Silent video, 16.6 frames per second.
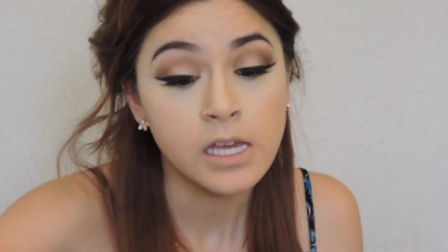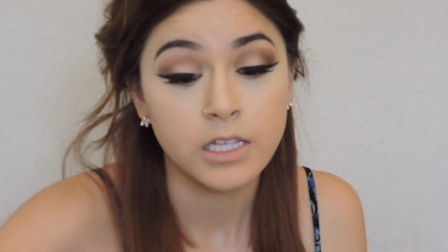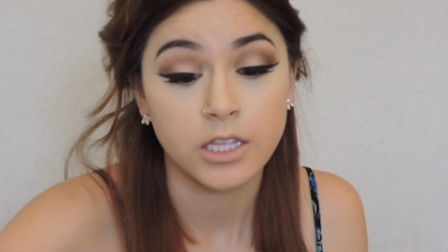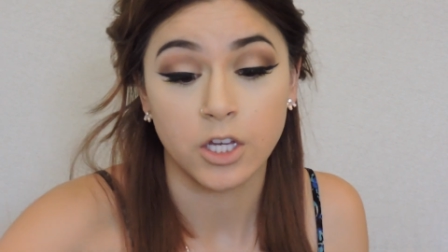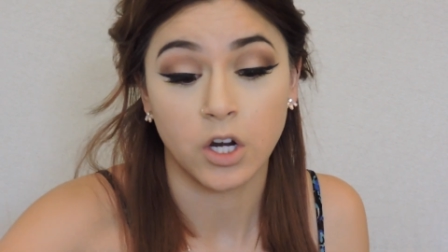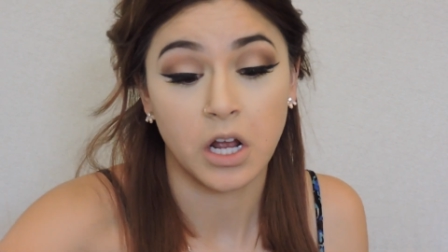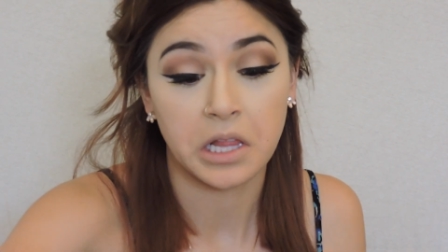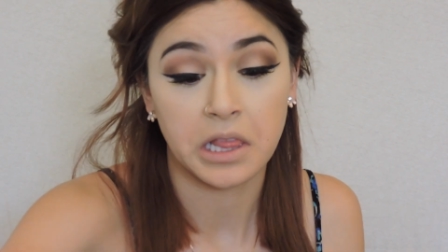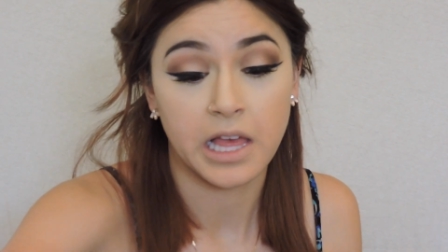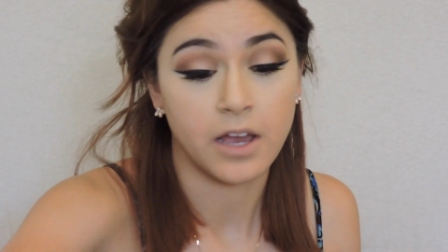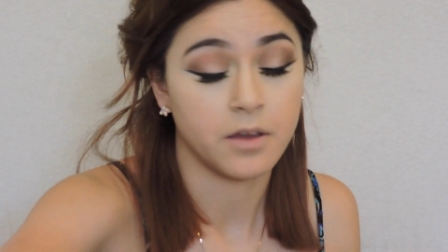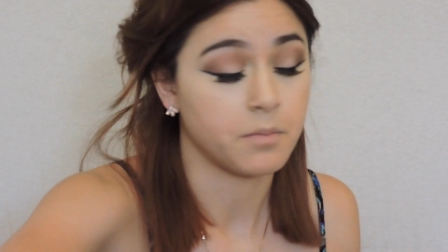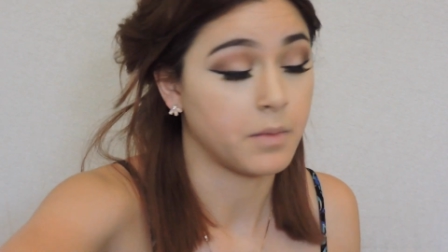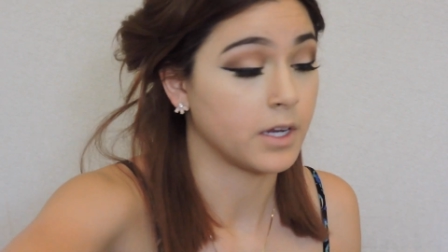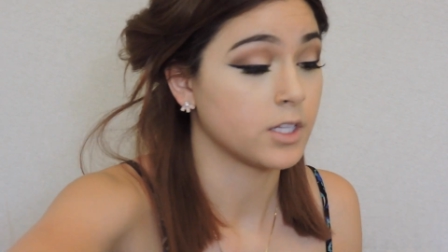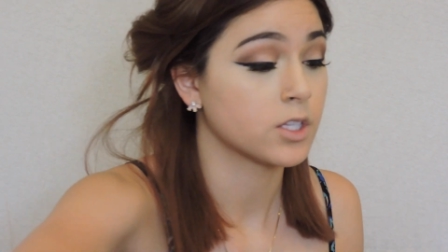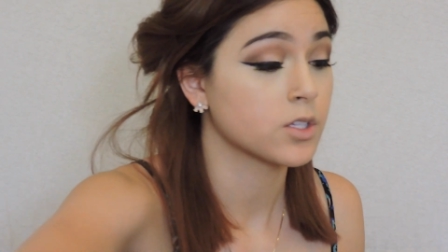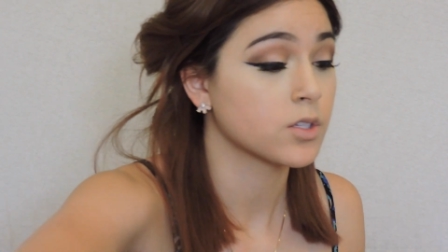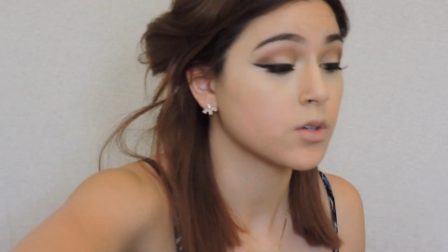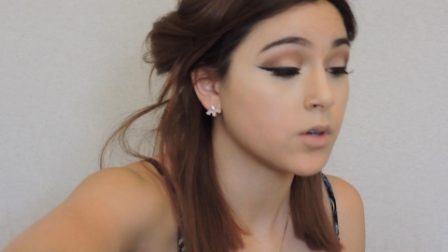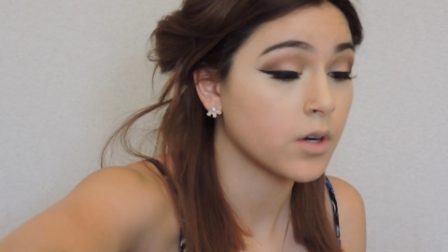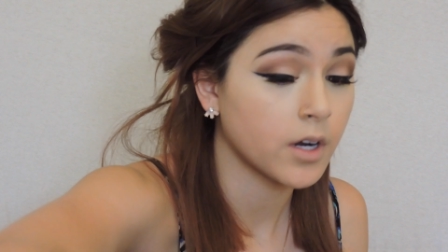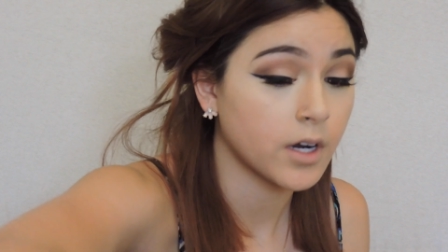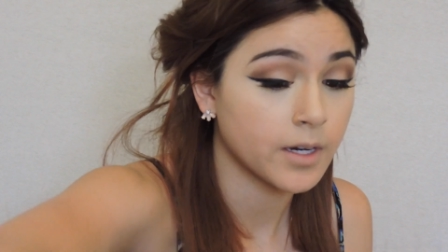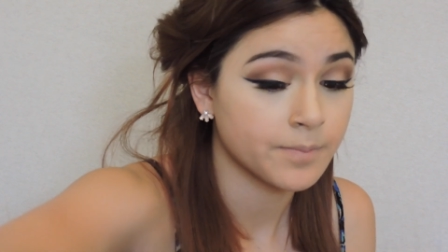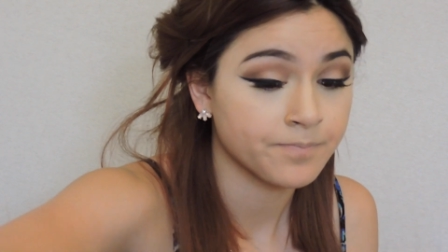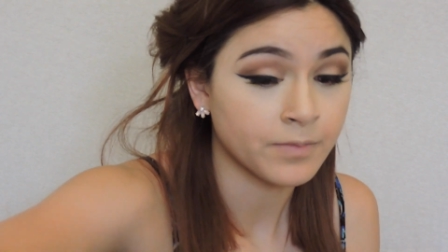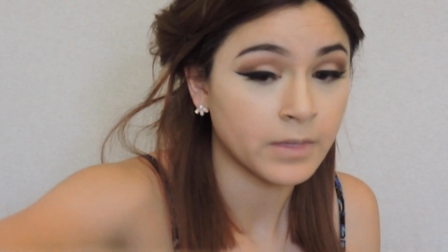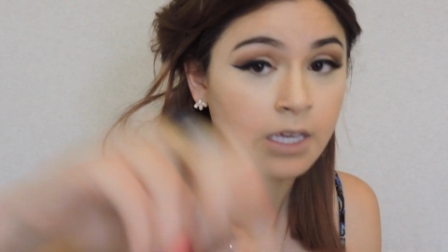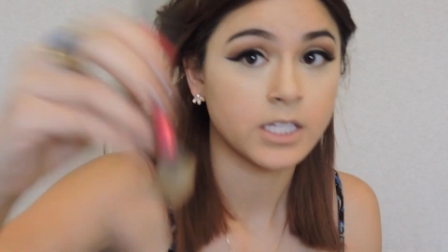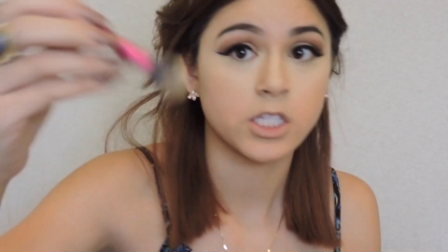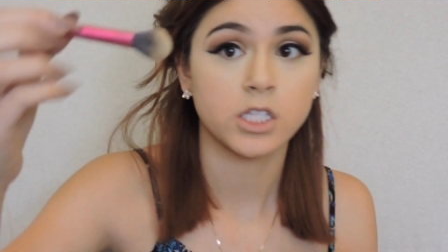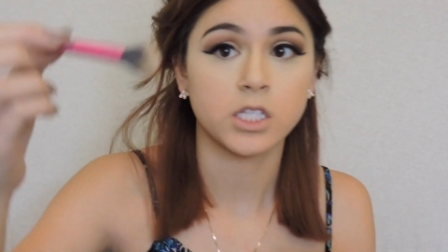They're all out in my store.
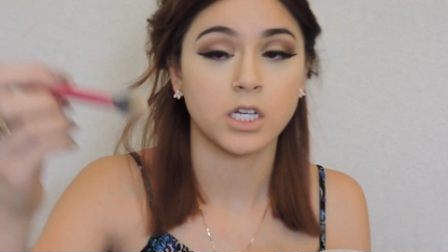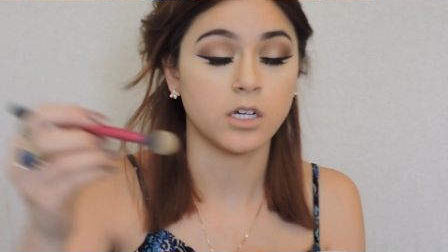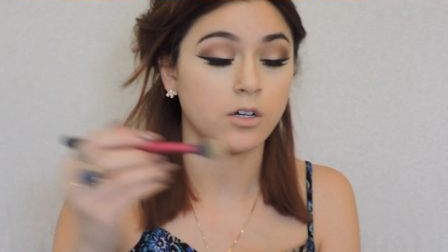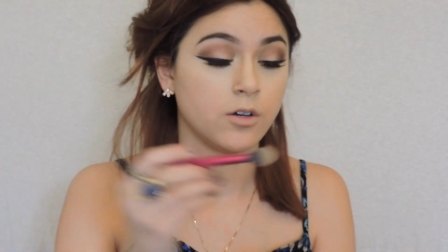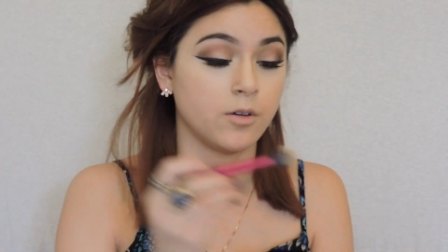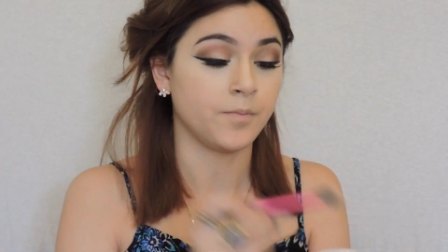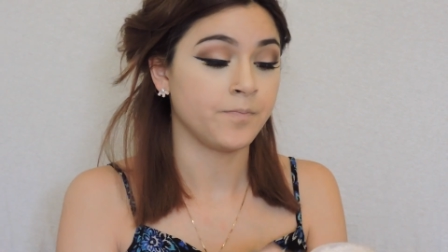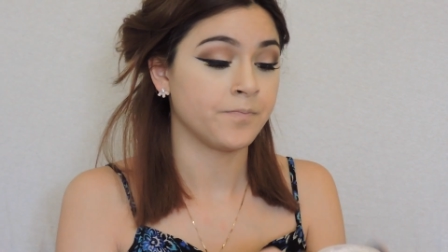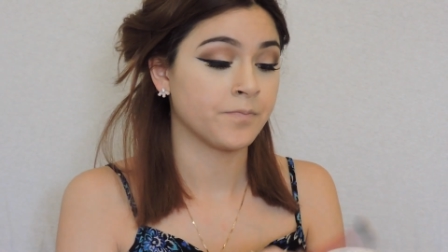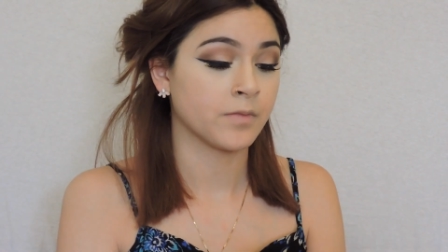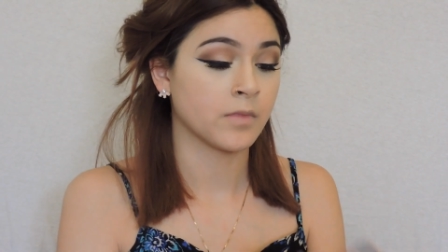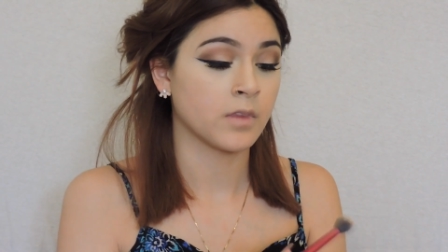So,